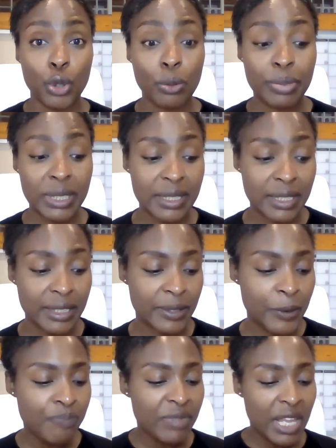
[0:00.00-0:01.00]
your
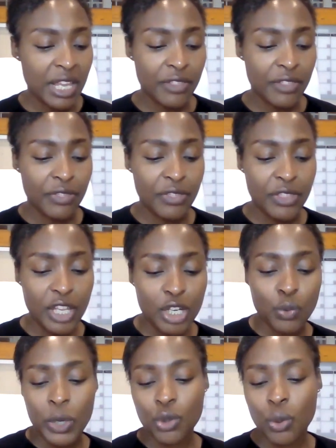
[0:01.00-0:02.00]
business. And that is
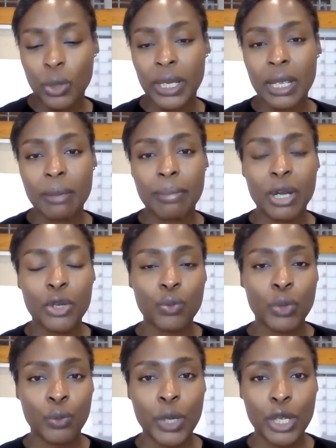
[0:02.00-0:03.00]
what we're talking
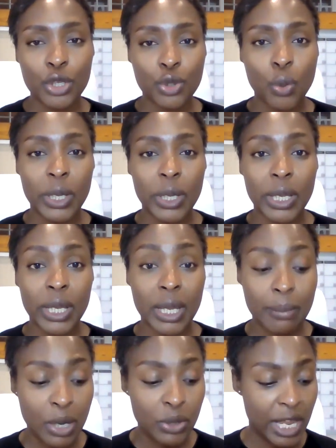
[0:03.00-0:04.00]
about when we are talking
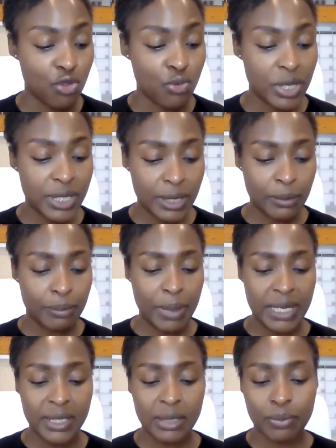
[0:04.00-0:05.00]
about a
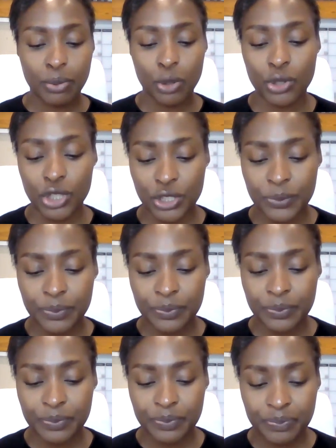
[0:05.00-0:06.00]
risk-based approach.
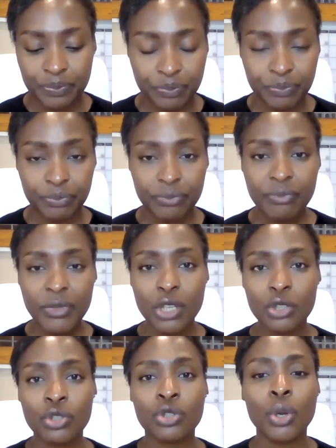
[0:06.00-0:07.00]

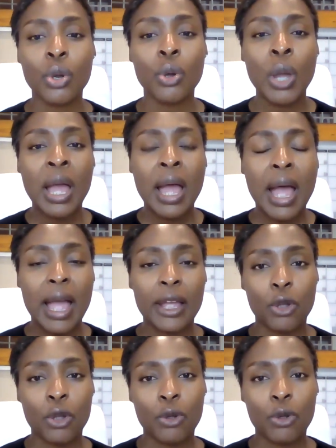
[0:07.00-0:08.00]
So I
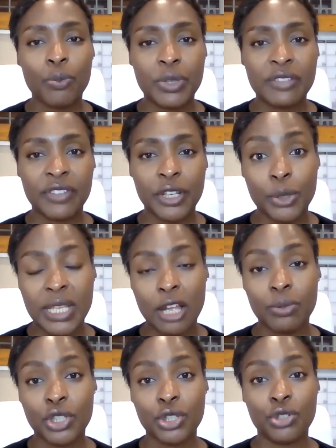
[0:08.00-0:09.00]
hope this video has
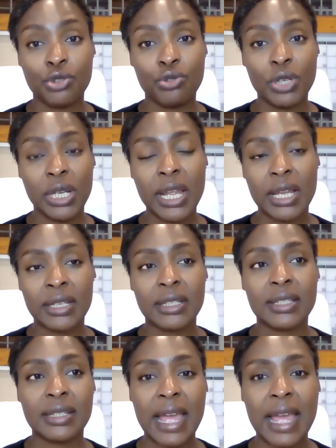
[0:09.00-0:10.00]
helped you to really
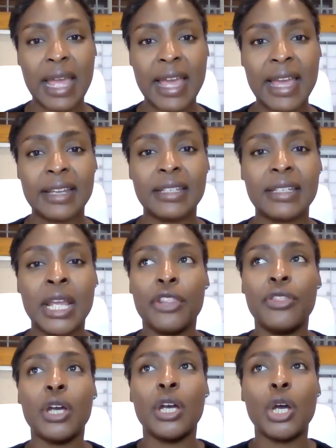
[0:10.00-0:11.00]
understand
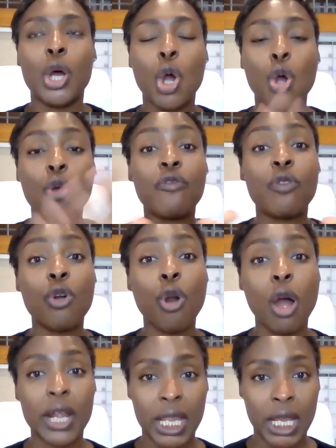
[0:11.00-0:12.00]
the
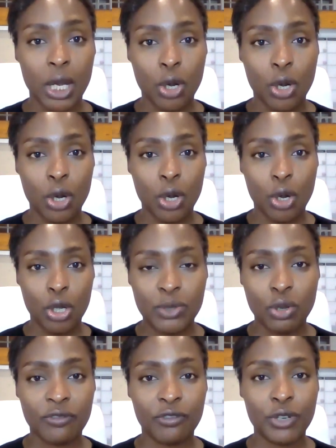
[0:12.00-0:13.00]
overarching
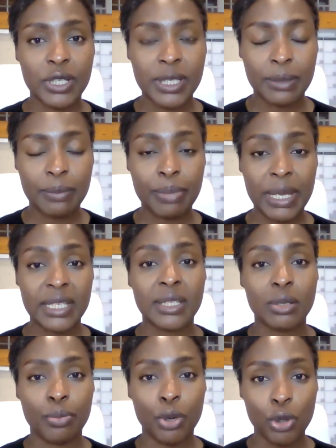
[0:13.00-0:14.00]
concept of
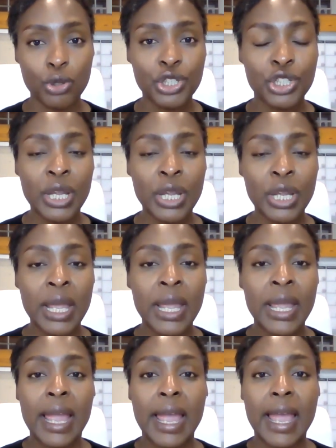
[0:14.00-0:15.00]
risk-based approach.
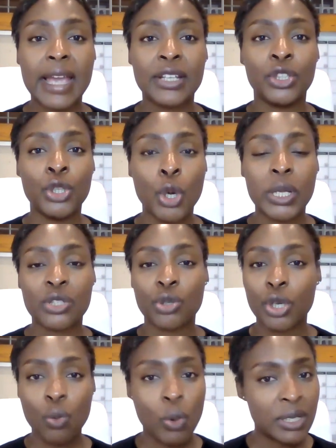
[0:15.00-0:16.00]
And, it's
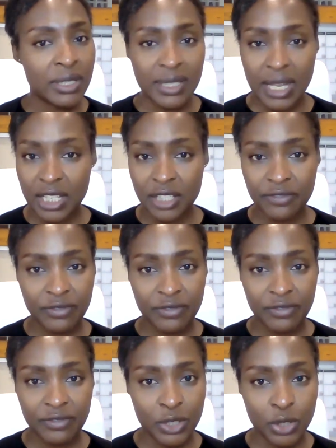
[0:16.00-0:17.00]
not a
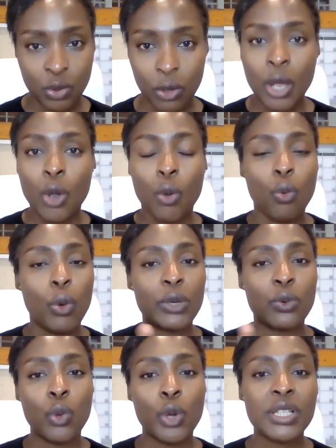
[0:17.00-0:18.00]
one-size-fits-all.
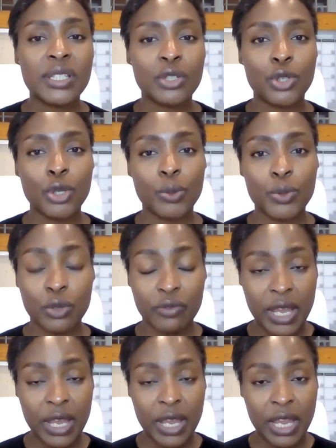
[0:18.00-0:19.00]
What works in terms
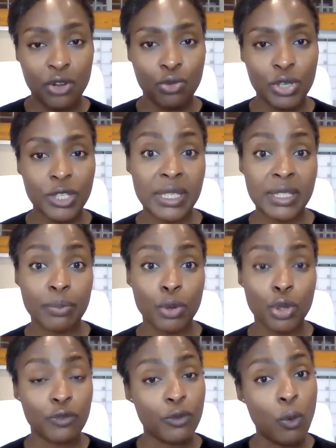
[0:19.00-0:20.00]
of a risk-based
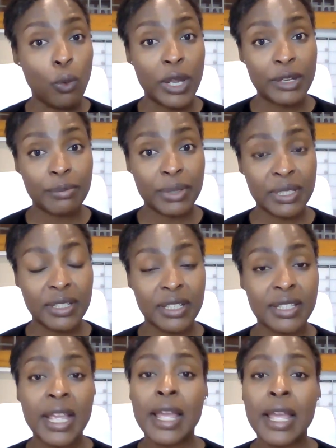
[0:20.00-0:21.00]
approach for one
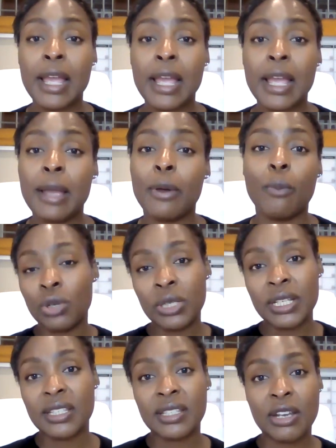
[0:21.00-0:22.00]
business might not
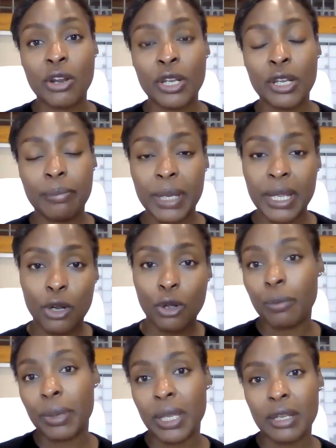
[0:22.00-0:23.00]
necessarily be a
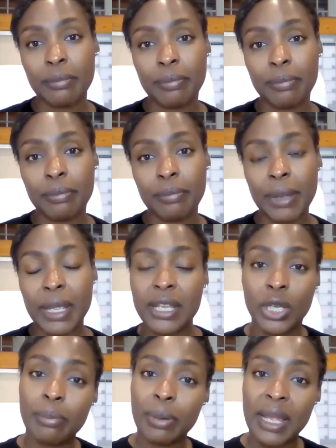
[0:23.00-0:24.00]
copy and paste. You
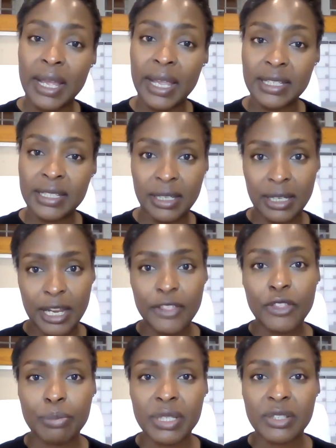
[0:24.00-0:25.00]
can apply it in
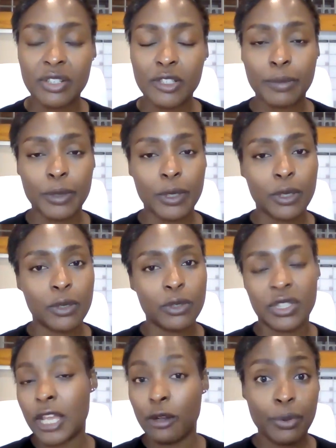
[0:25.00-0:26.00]
another business because
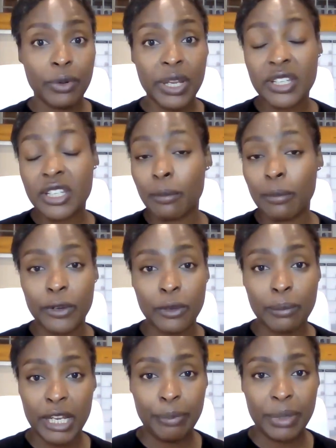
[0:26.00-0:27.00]
their operating
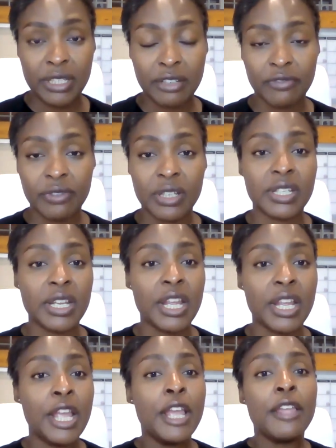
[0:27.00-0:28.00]
model might be different.
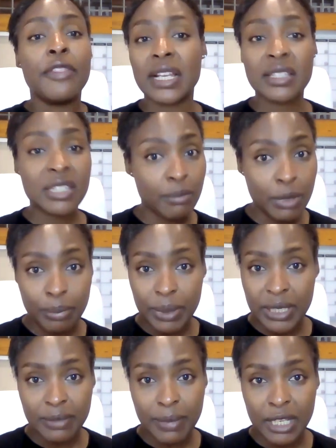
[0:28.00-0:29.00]
Their customer
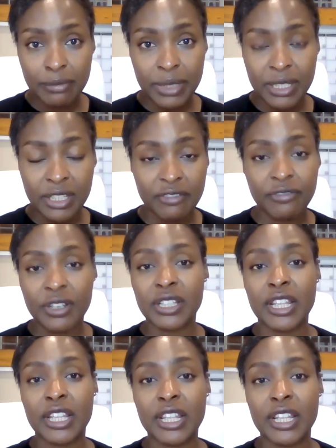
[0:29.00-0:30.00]
base might be
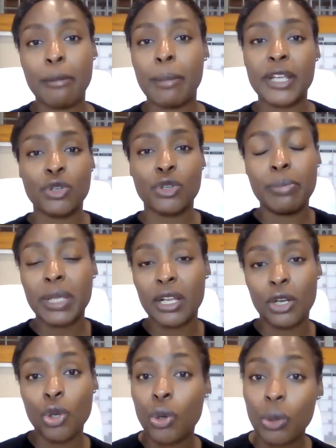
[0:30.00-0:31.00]
different. They might only be
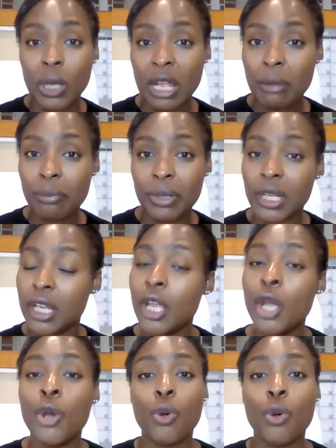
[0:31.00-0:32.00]
a local company,
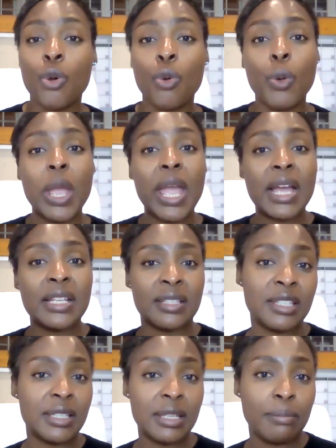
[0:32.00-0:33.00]
whereas
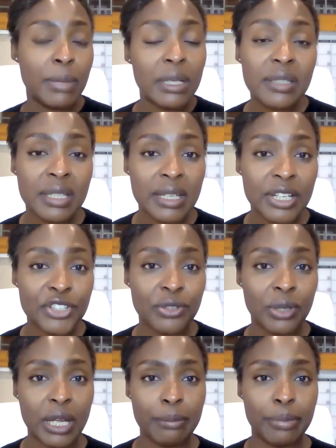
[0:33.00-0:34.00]
this is a
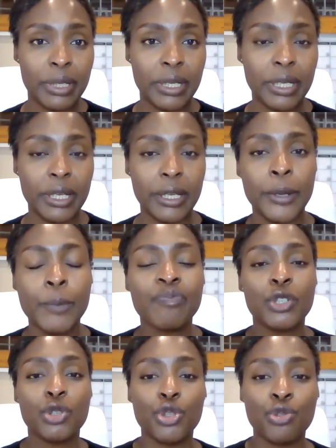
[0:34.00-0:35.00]
multinational company.
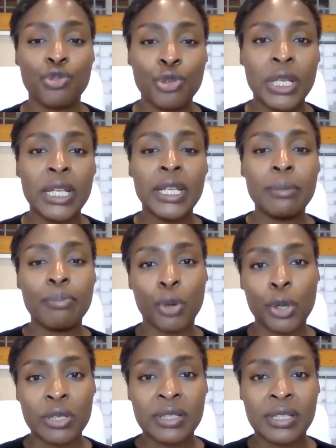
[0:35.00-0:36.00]
So it really
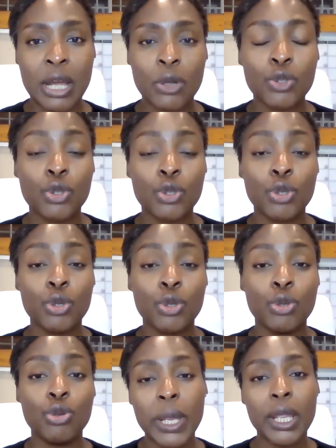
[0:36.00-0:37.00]
boils down to
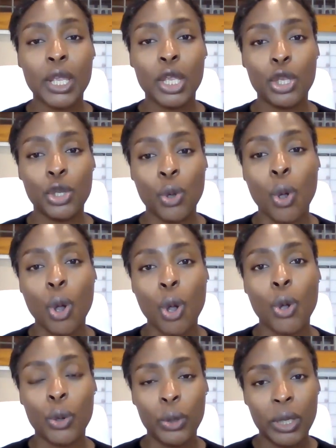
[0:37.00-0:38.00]
knowing your
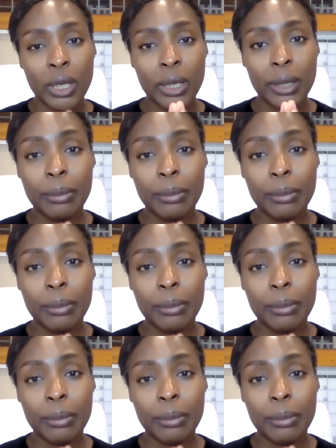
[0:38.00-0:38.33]
own